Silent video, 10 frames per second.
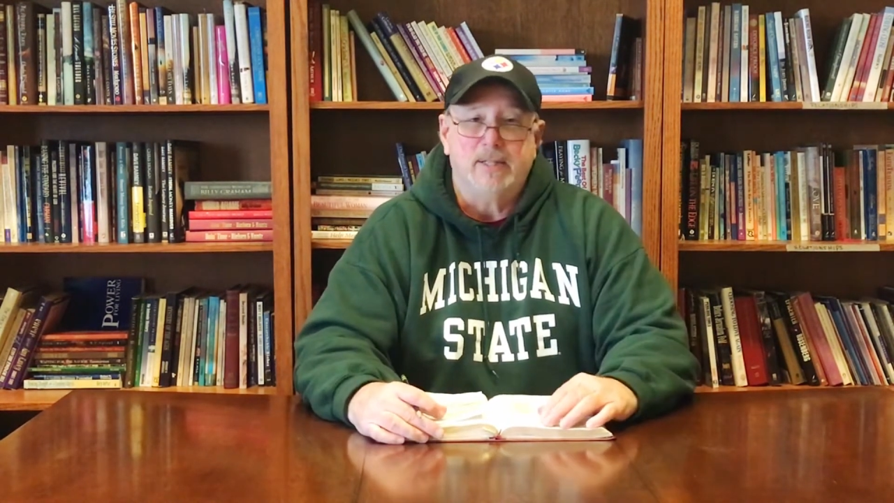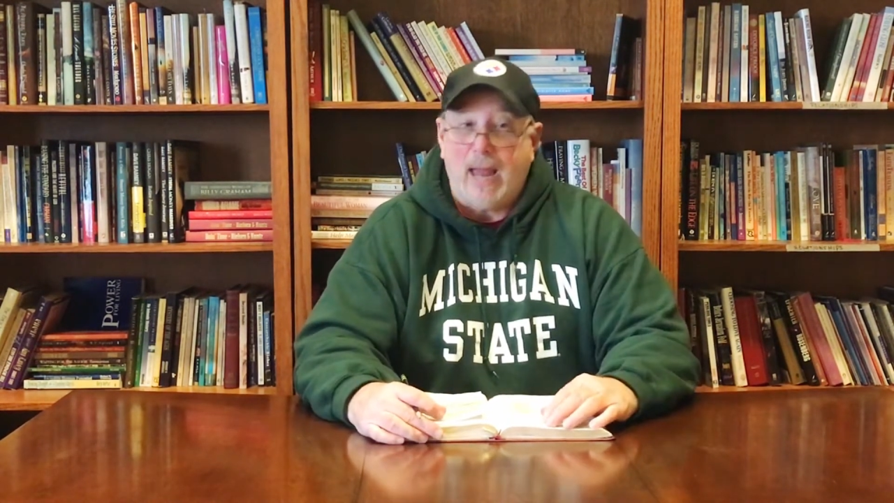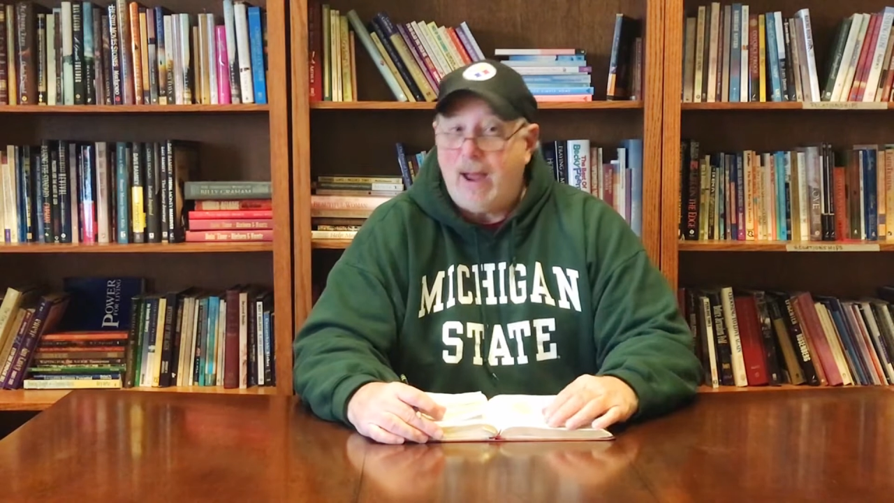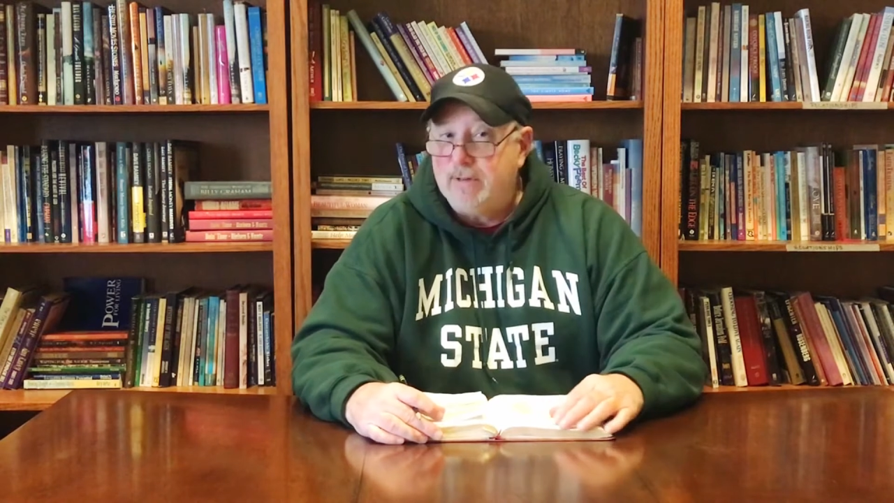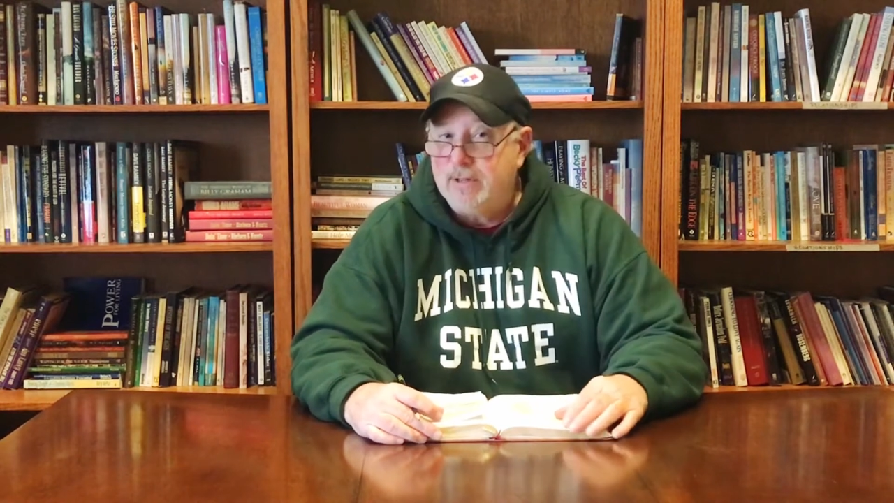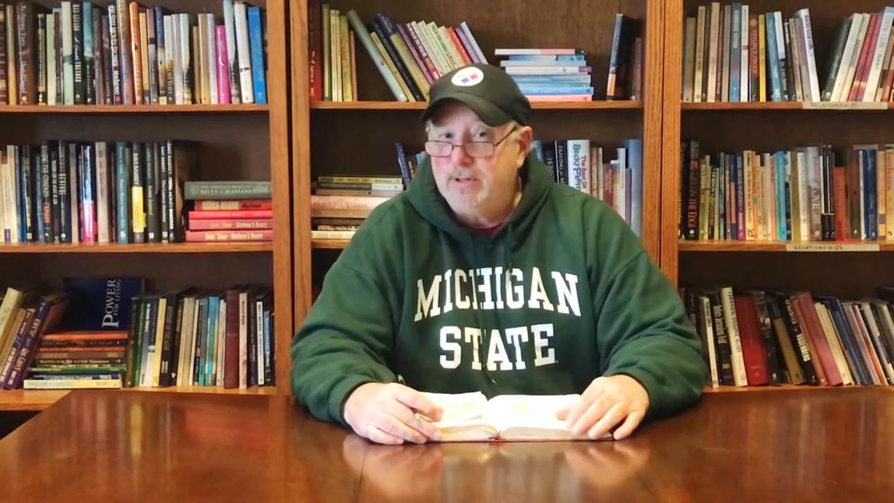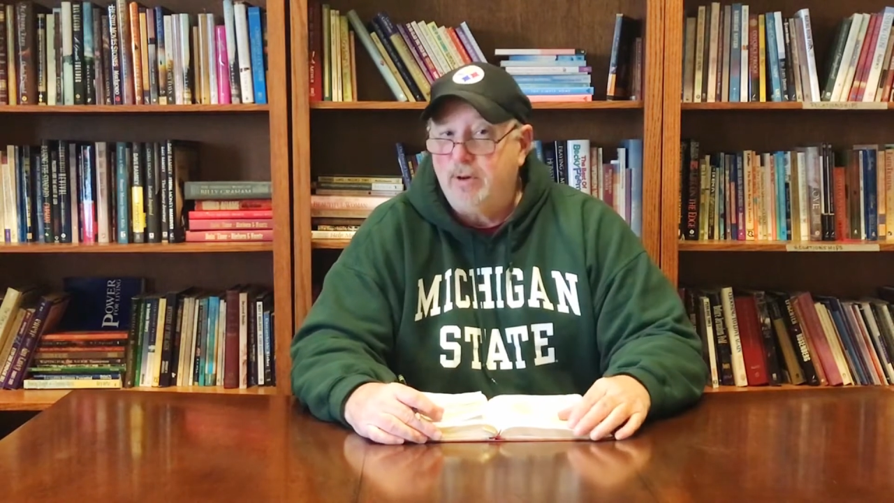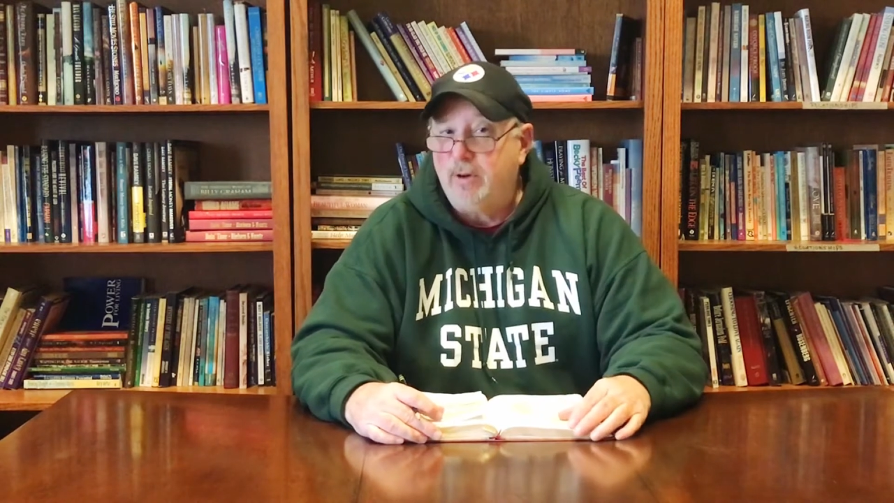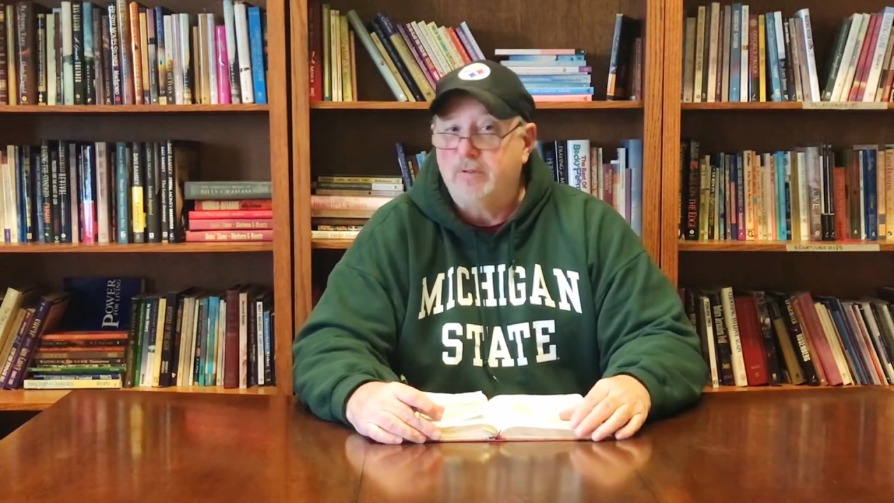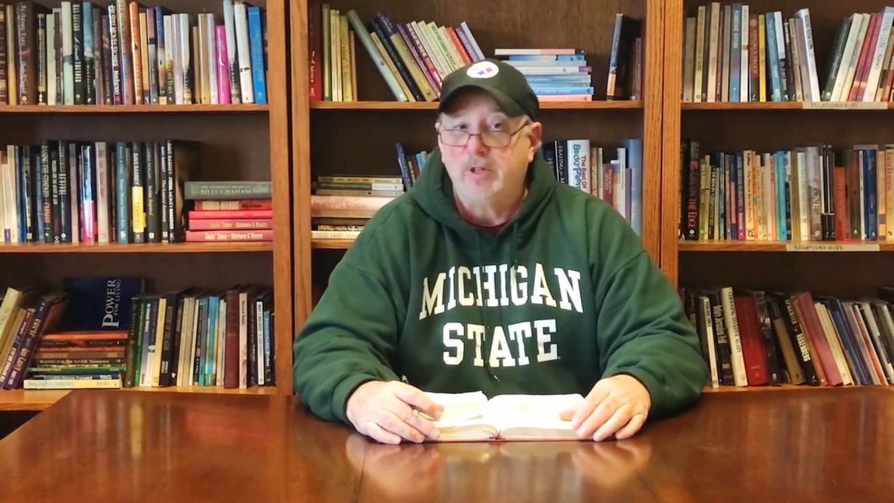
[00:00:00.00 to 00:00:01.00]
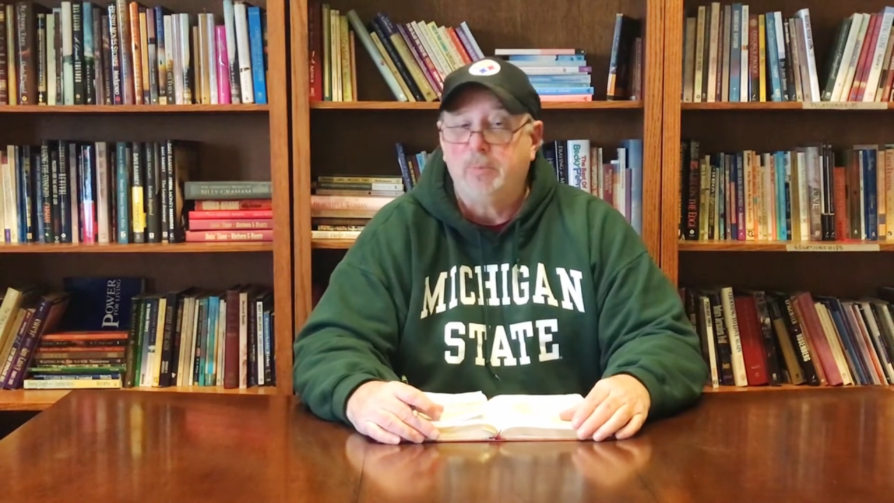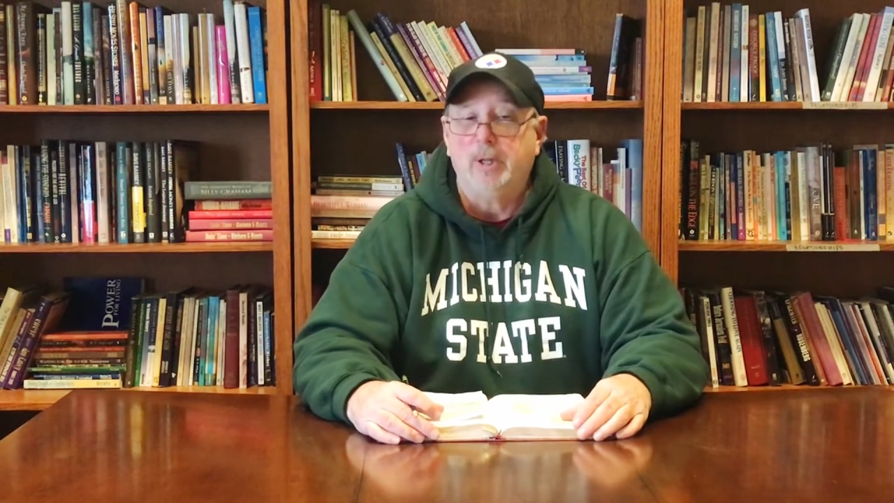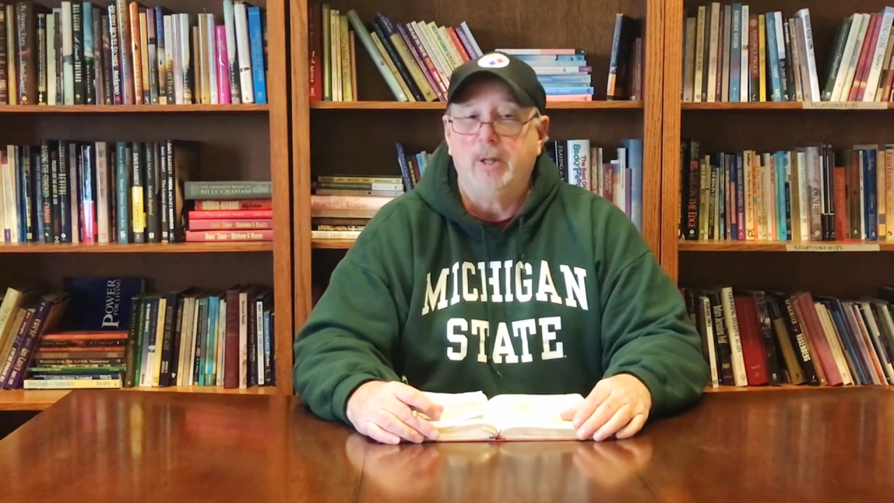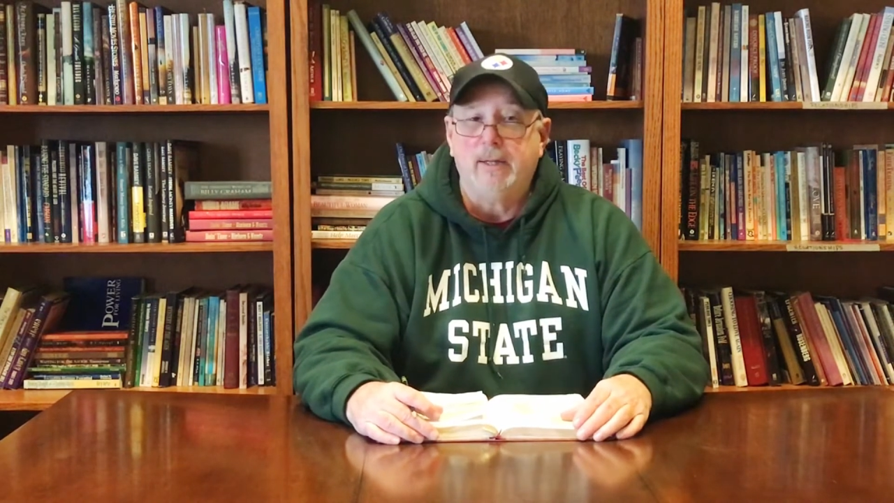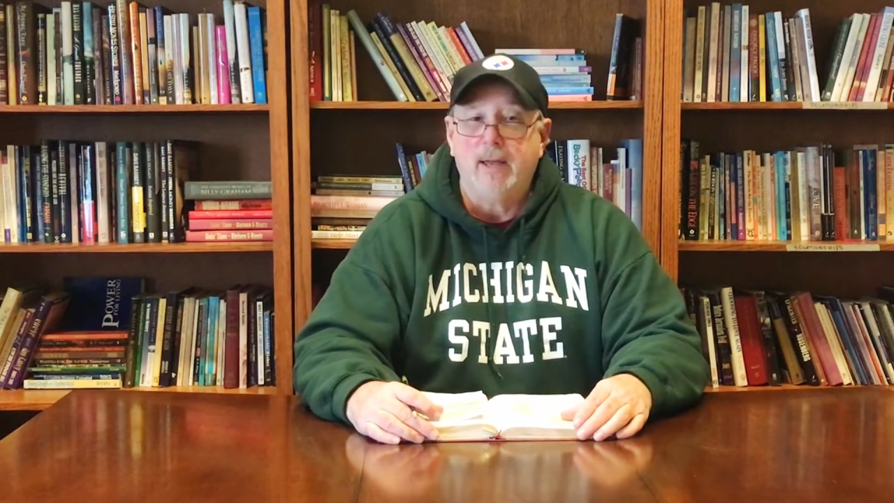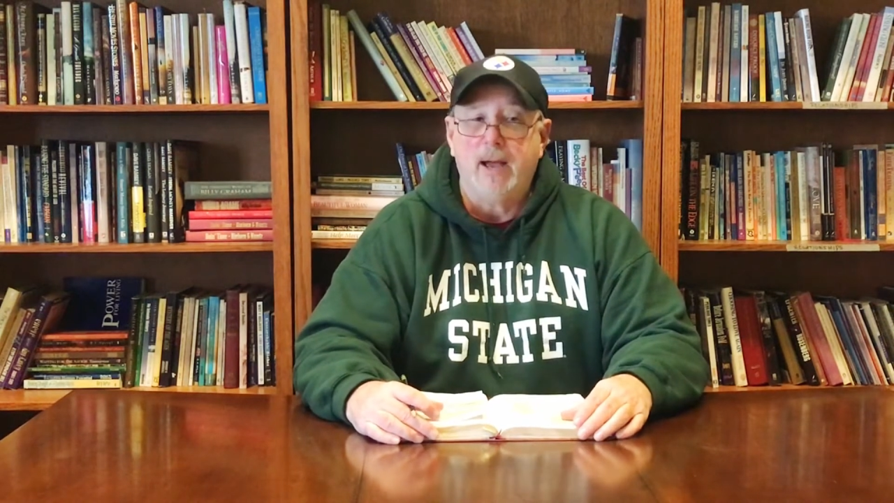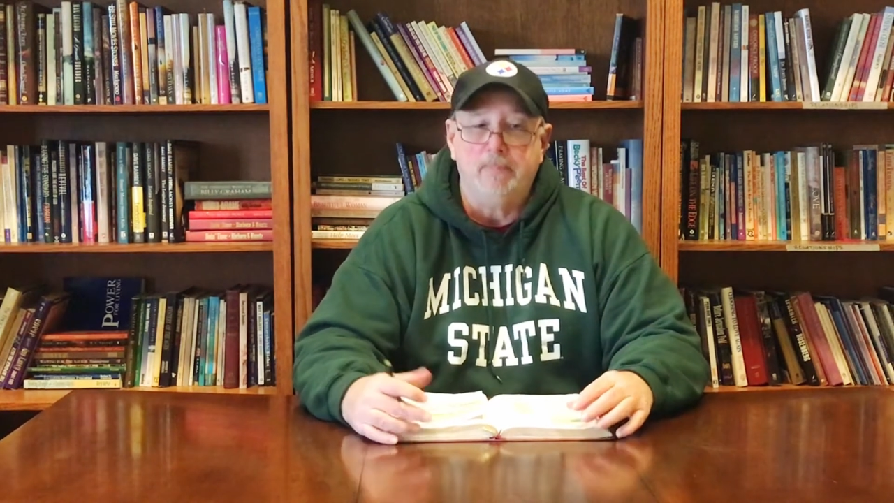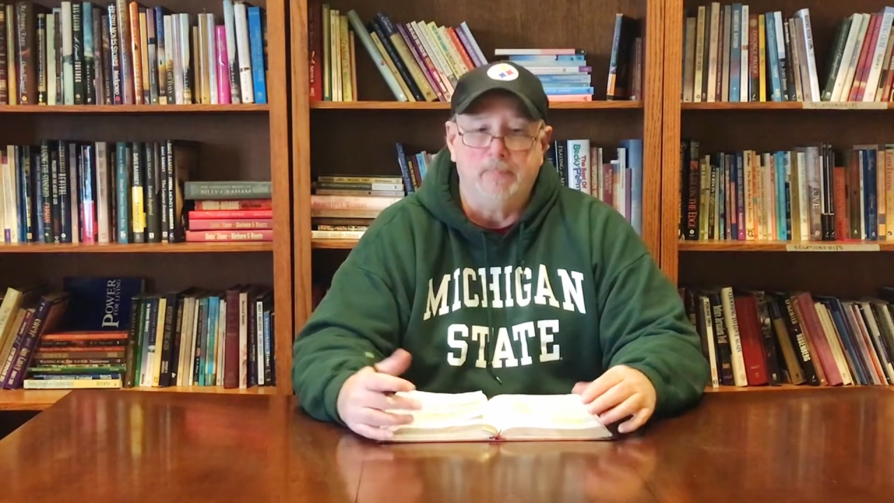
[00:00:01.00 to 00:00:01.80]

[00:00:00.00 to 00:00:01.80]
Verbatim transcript: scavenger or something like that.